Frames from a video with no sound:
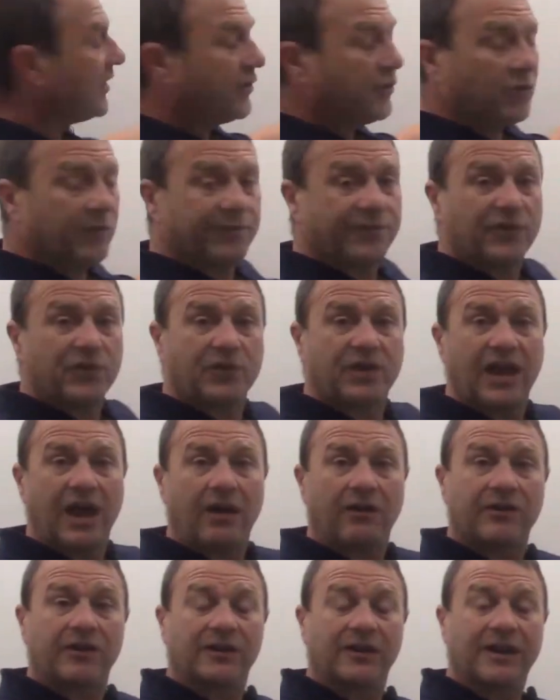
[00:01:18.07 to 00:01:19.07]
do a few
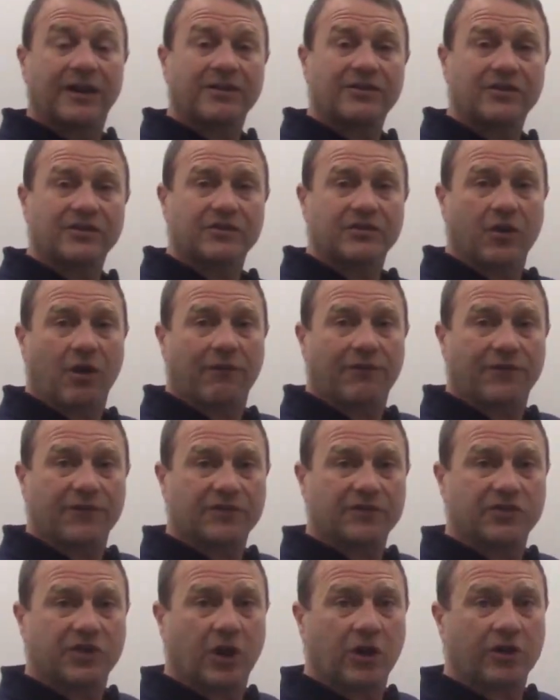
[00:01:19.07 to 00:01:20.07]
calculations off the
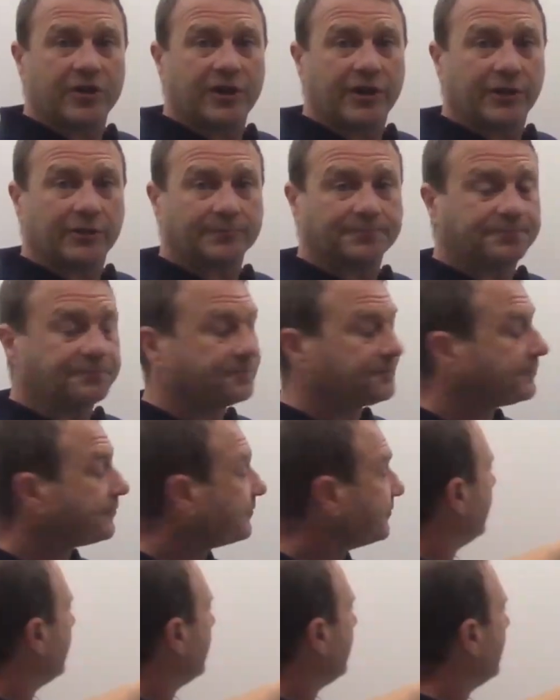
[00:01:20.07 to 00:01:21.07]
start here.
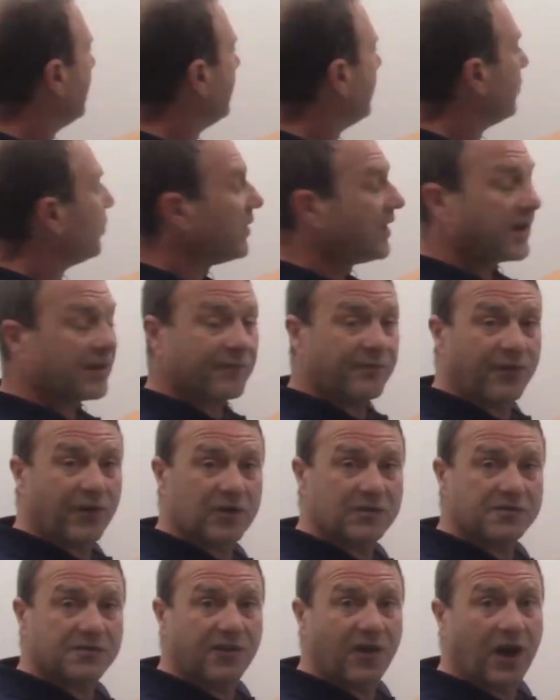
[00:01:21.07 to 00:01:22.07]
We can
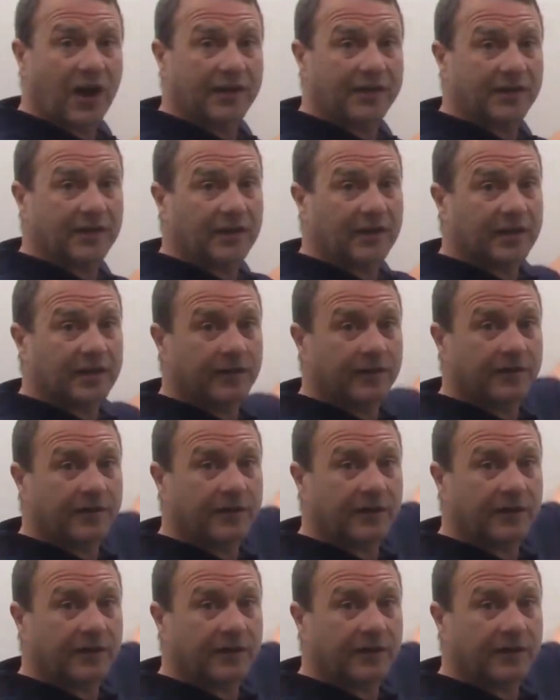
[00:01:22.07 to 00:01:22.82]
first find the